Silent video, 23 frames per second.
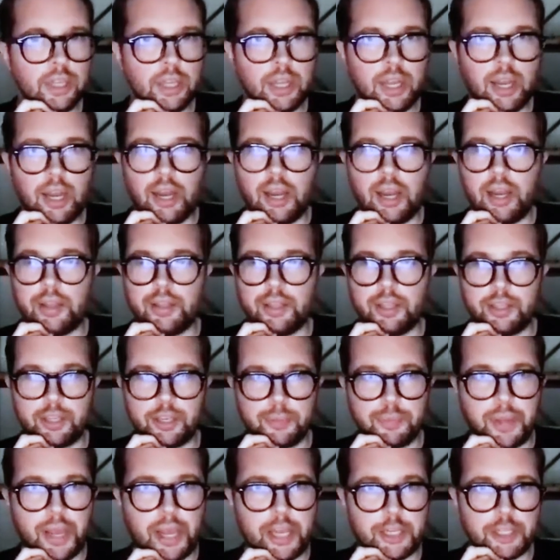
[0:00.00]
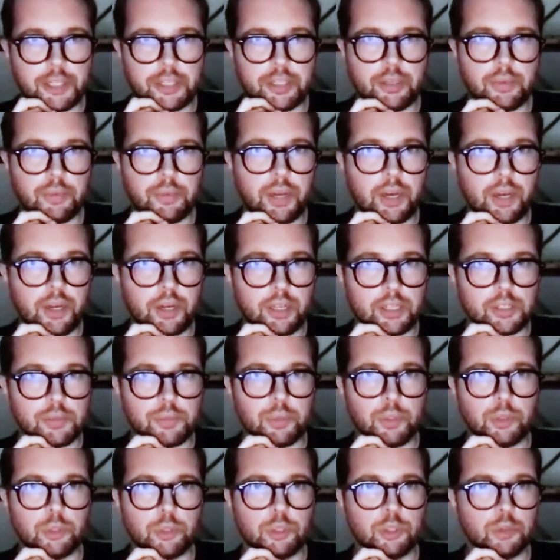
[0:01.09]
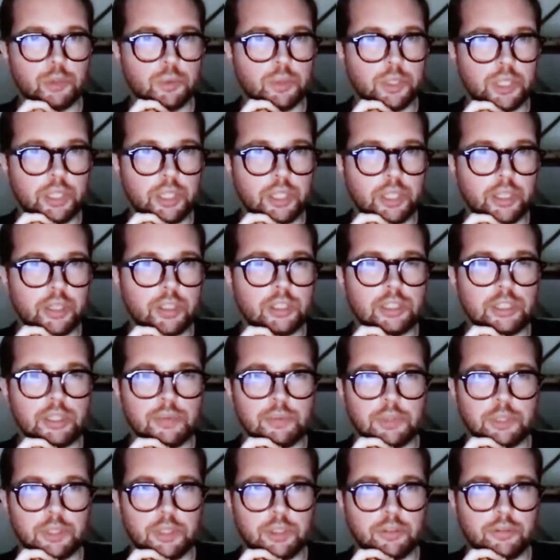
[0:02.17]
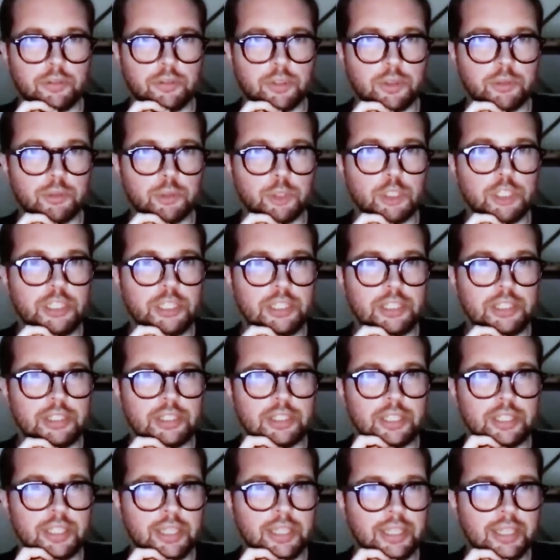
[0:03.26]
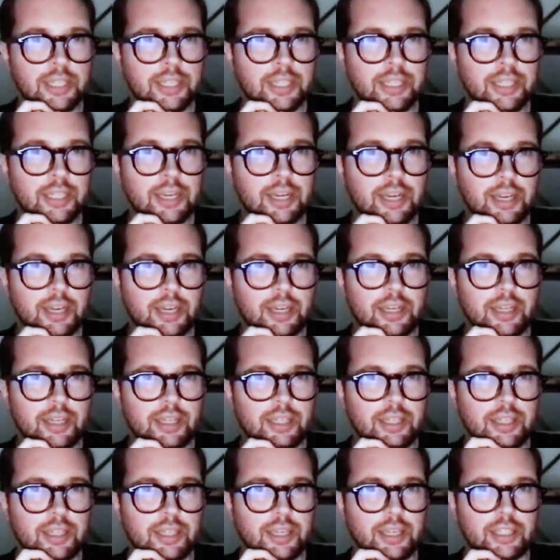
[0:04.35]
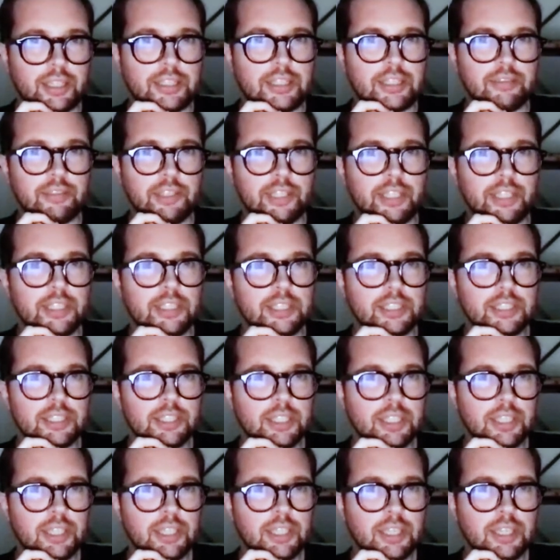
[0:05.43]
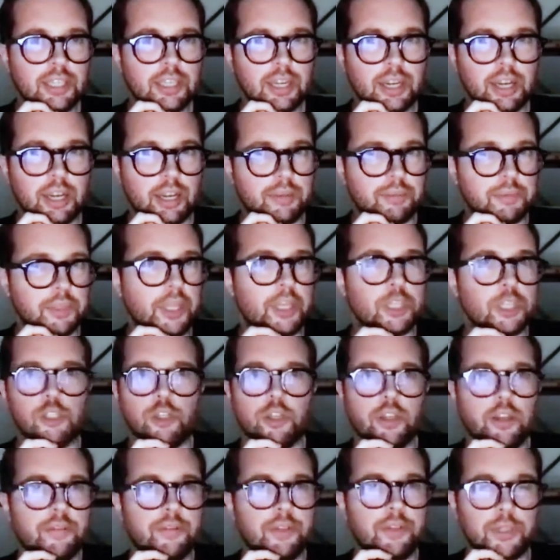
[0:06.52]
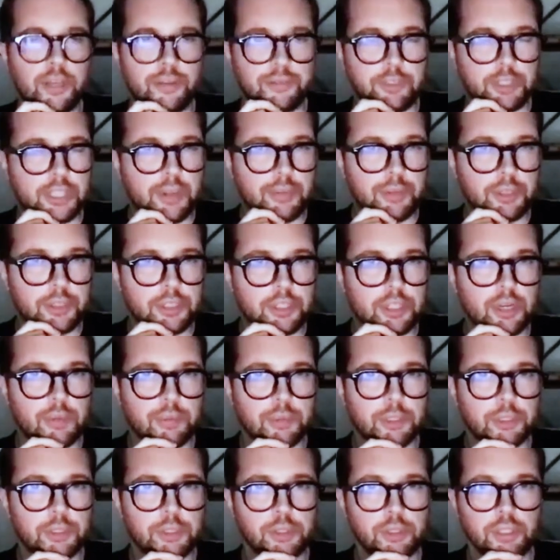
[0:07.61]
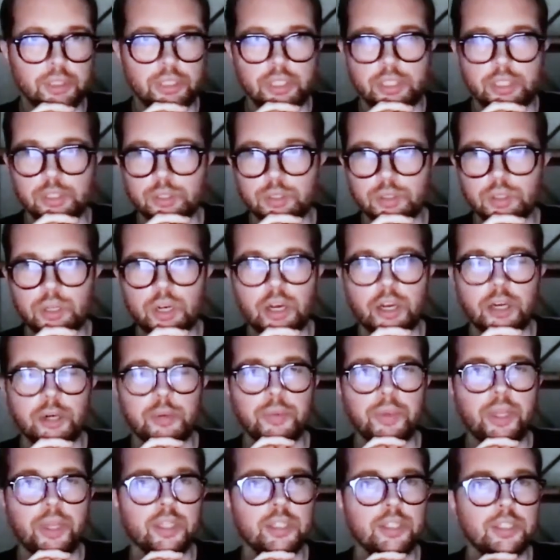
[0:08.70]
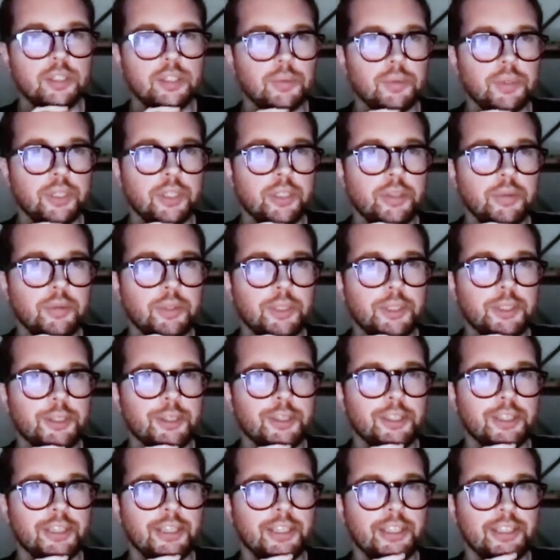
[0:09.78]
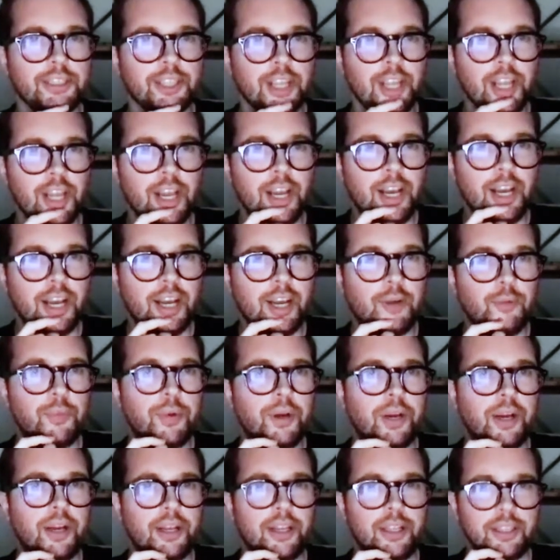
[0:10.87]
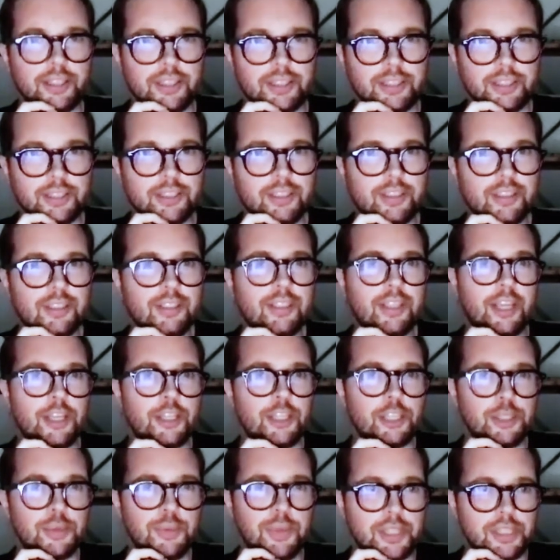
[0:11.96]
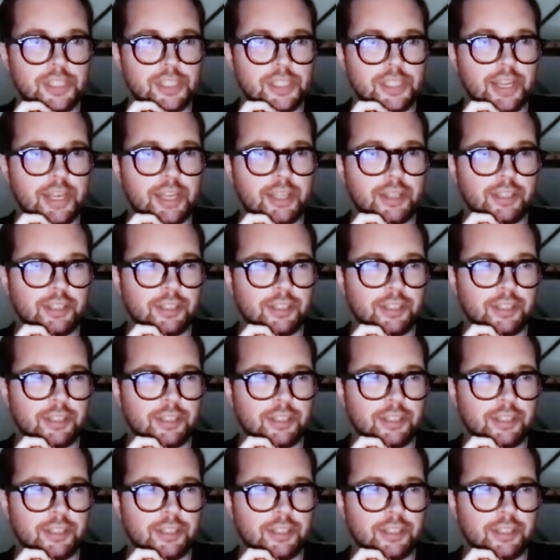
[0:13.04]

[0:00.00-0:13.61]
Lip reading: that they're passionate about, as opposed to working on some sort of a routine activities. Yeah. So every time there's an opportunity to automate, we're all in. But that just means that,